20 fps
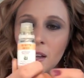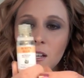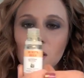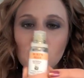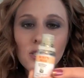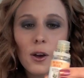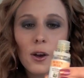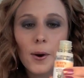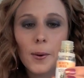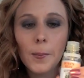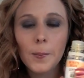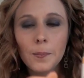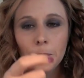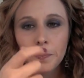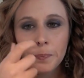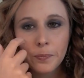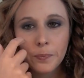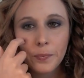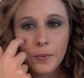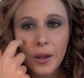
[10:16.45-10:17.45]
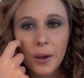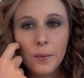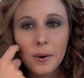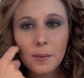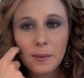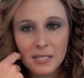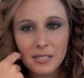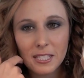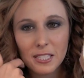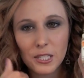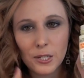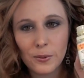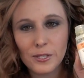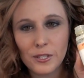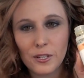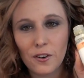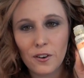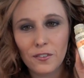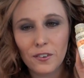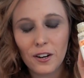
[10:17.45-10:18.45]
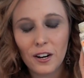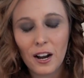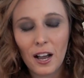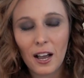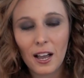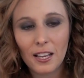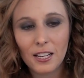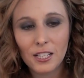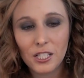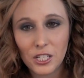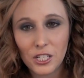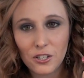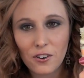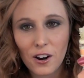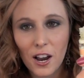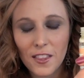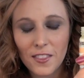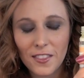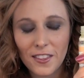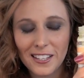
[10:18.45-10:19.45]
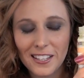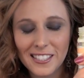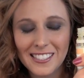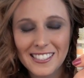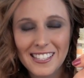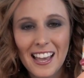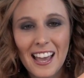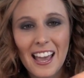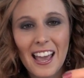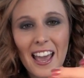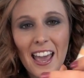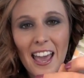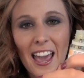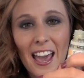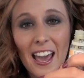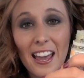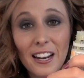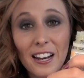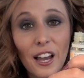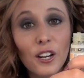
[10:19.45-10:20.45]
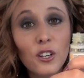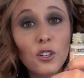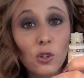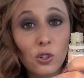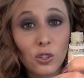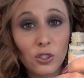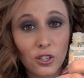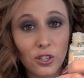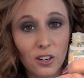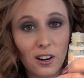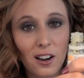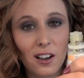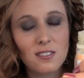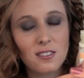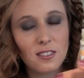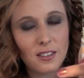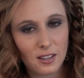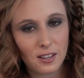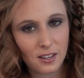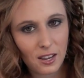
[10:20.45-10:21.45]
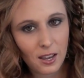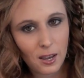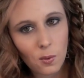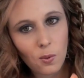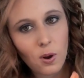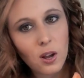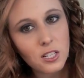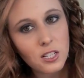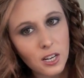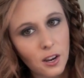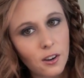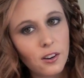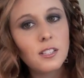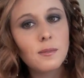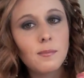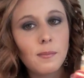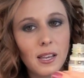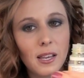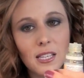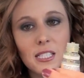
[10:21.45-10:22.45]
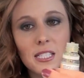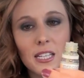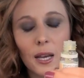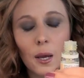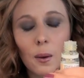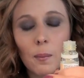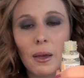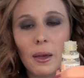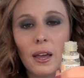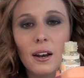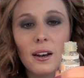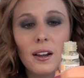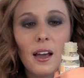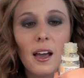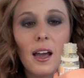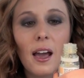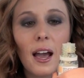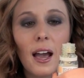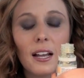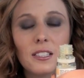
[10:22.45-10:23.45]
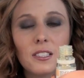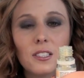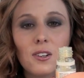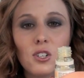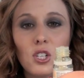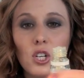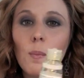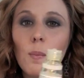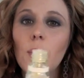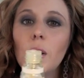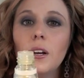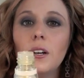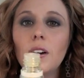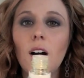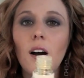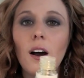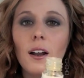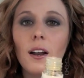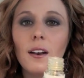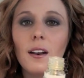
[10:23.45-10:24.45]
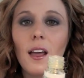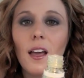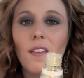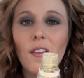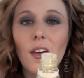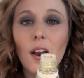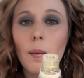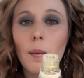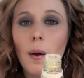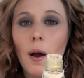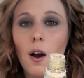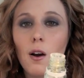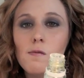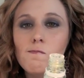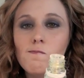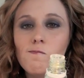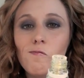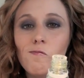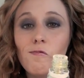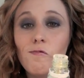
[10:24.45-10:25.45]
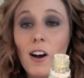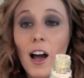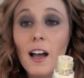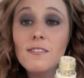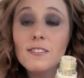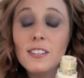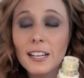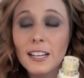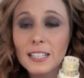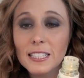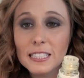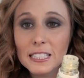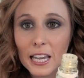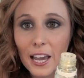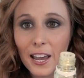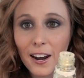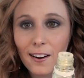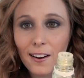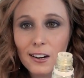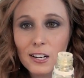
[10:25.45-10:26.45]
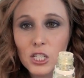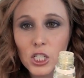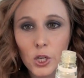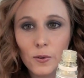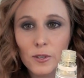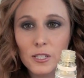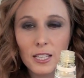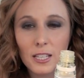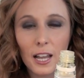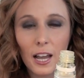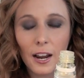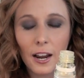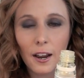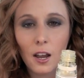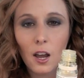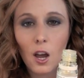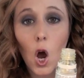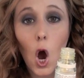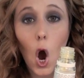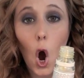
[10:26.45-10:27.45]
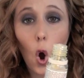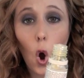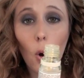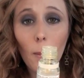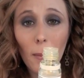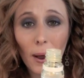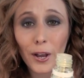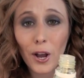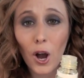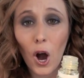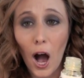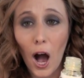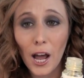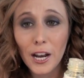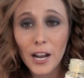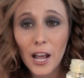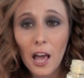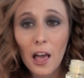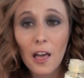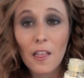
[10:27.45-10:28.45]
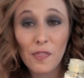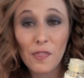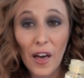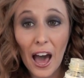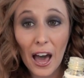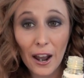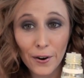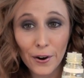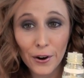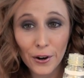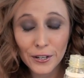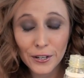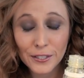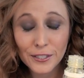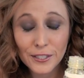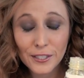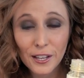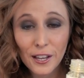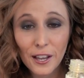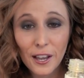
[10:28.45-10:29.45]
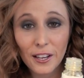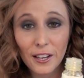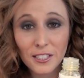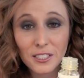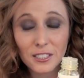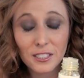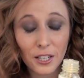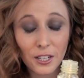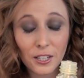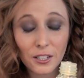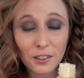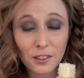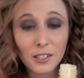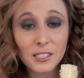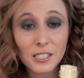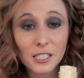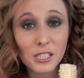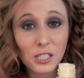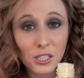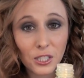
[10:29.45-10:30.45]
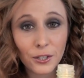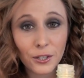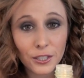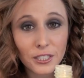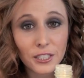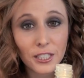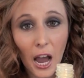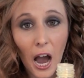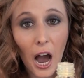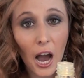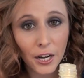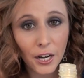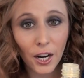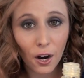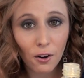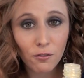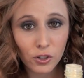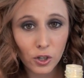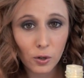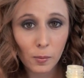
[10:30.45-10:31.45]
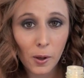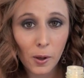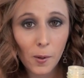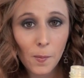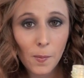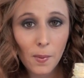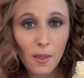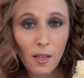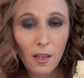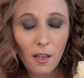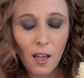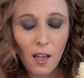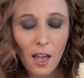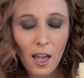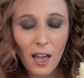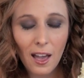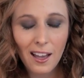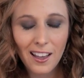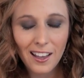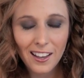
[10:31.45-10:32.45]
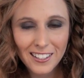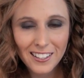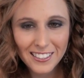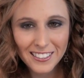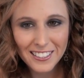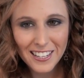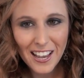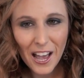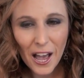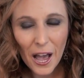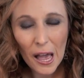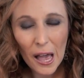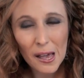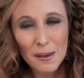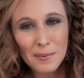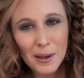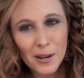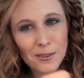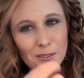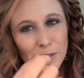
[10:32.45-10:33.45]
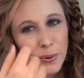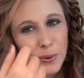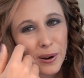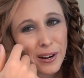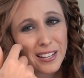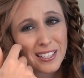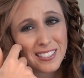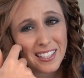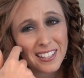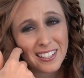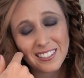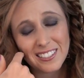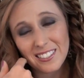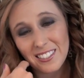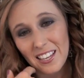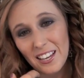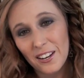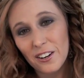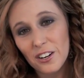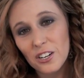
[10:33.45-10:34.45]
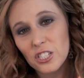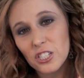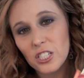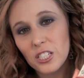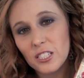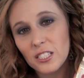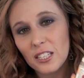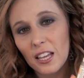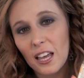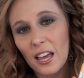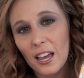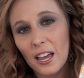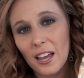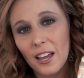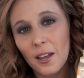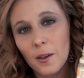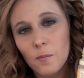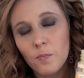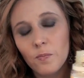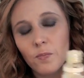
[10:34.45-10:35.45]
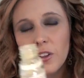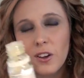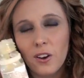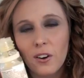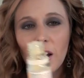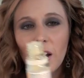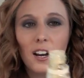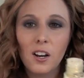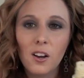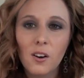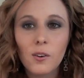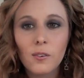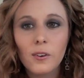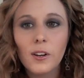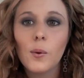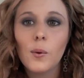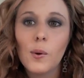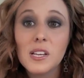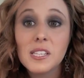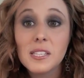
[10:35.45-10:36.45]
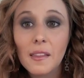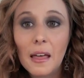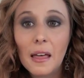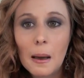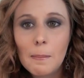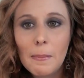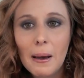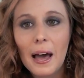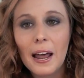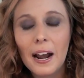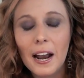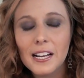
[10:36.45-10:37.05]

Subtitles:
So when my sister was over, she tried this, and I told her, I was like, okay, watch out, it may sting a bit. And so she put it on, and then about 5 seconds later, she was like, oh my god, that hurts. She's like, this is seriously uncomfortable. And about 20 seconds later, she's like, okay, no, it really wasn't that bad.